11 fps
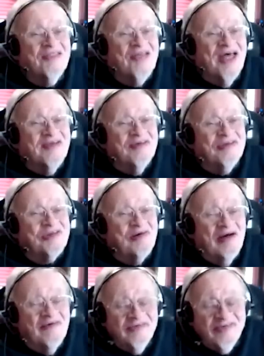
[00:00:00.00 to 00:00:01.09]
Thank you, sir.
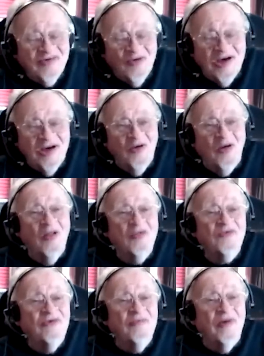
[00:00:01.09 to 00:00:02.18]
I enjoyed it all
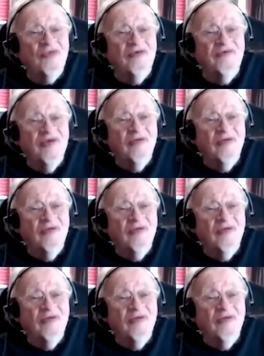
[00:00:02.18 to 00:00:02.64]
for both of you.